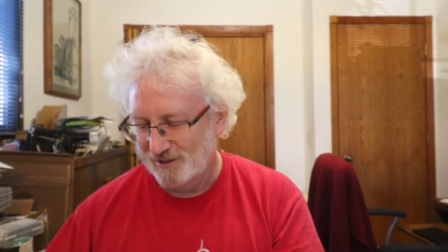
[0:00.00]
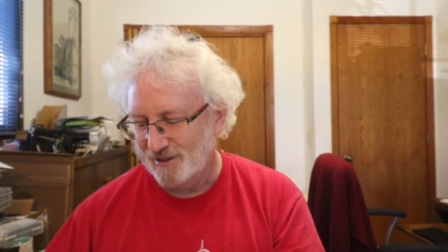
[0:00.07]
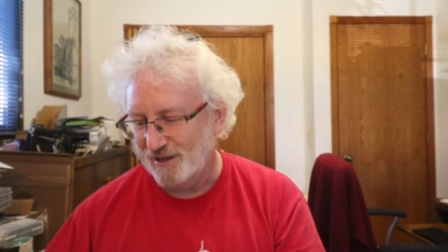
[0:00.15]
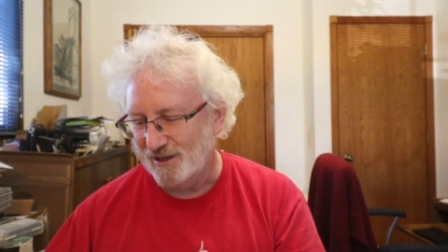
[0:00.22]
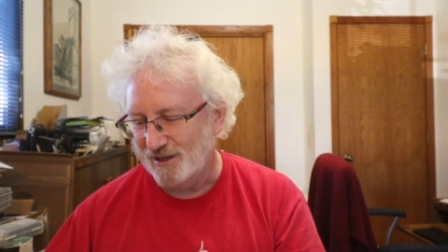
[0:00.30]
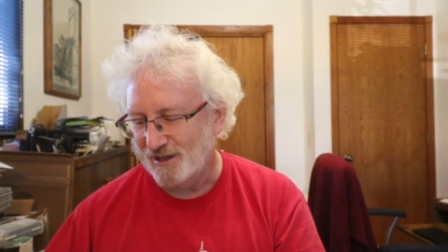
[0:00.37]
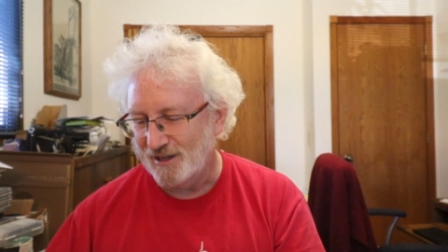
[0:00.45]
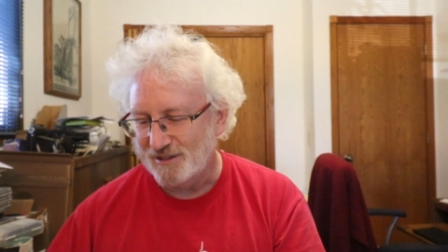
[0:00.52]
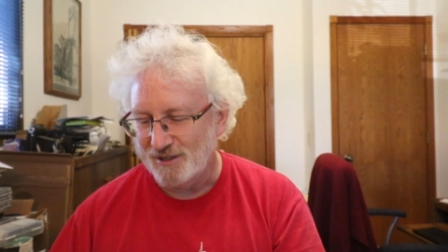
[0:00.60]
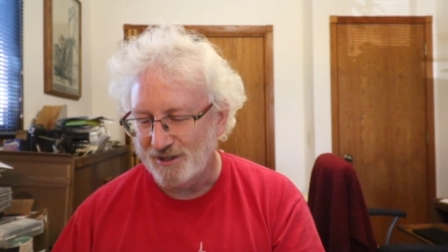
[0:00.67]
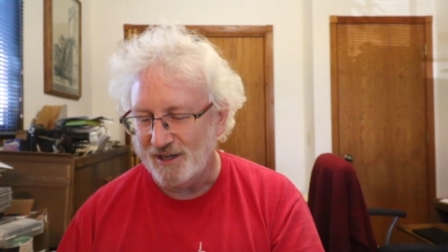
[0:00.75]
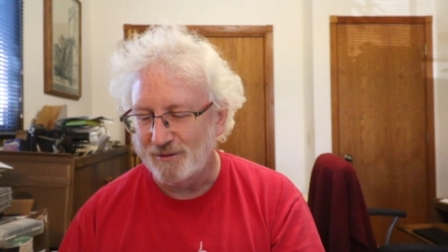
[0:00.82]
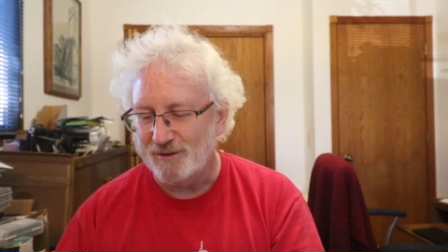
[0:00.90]
All right,
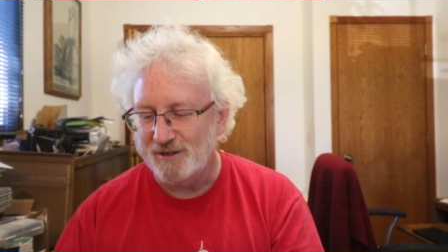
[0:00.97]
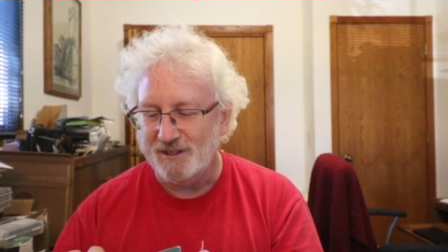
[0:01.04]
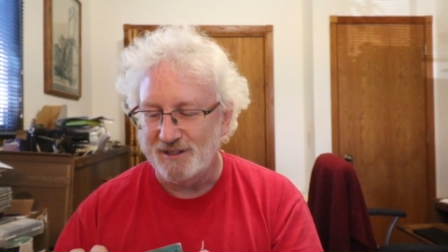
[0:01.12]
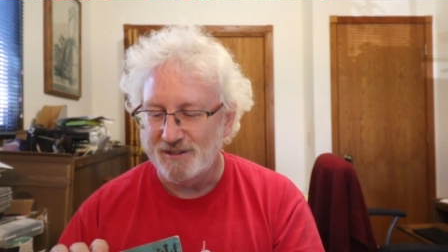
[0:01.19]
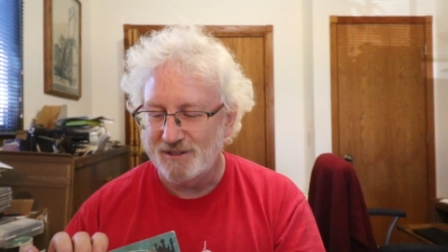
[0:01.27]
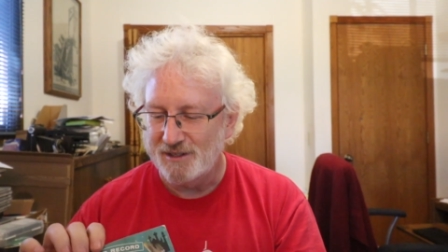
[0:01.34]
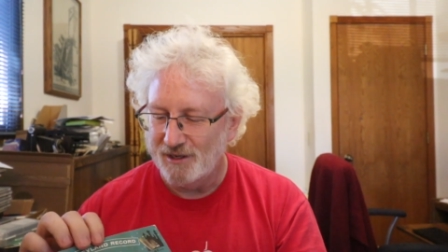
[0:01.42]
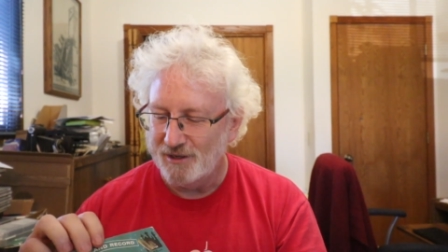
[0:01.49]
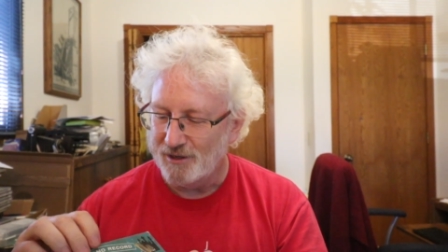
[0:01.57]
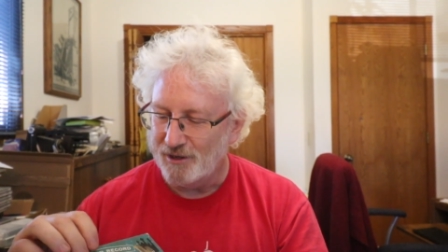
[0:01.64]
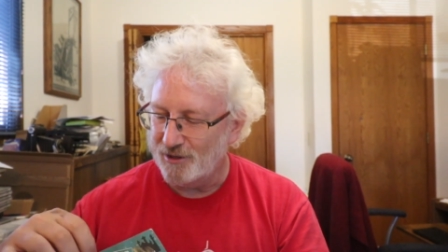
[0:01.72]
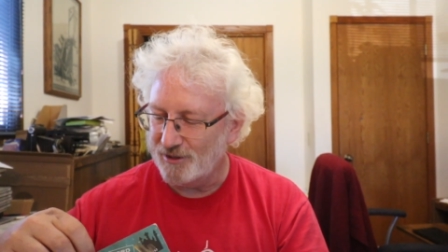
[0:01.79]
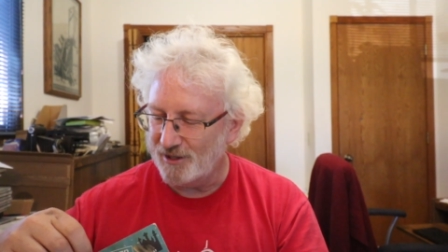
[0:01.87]
so that one is,
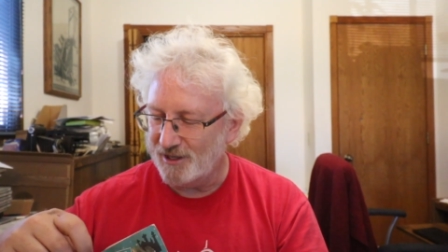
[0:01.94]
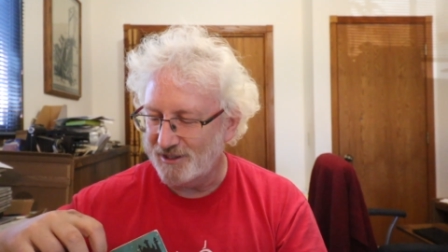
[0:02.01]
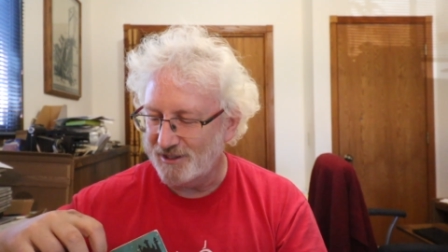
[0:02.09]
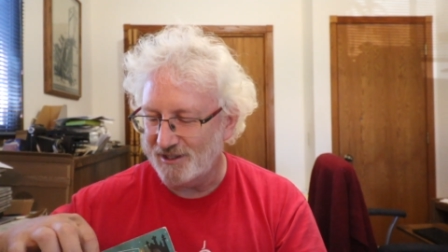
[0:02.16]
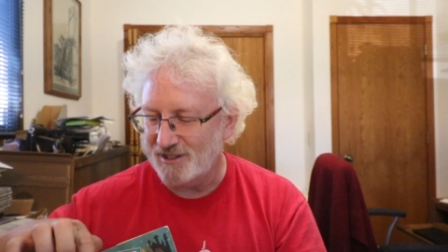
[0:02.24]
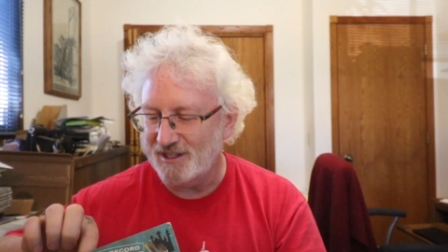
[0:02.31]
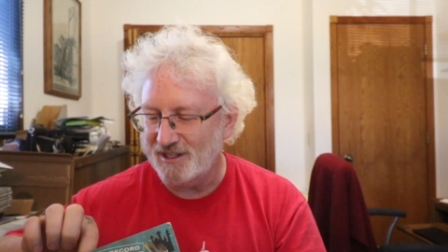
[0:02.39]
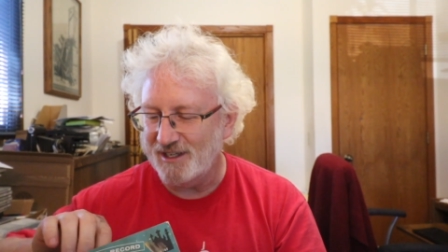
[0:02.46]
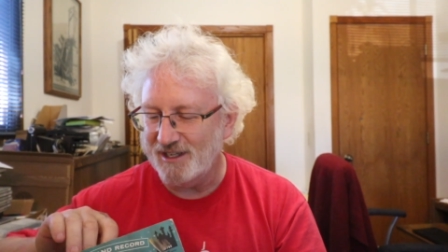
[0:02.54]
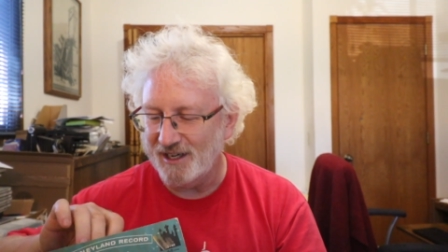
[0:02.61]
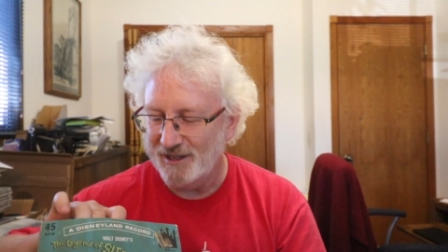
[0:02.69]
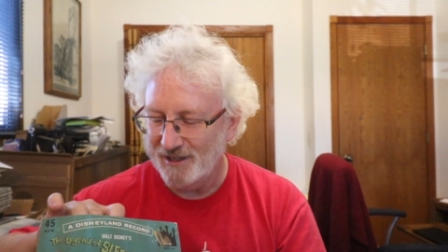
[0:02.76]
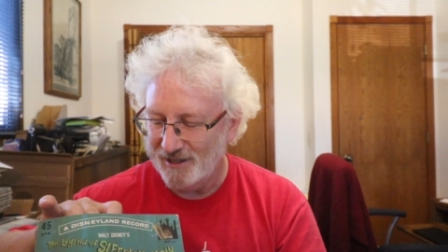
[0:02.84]
oh, that's just the,
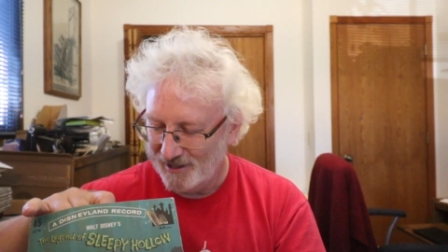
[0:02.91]
uh,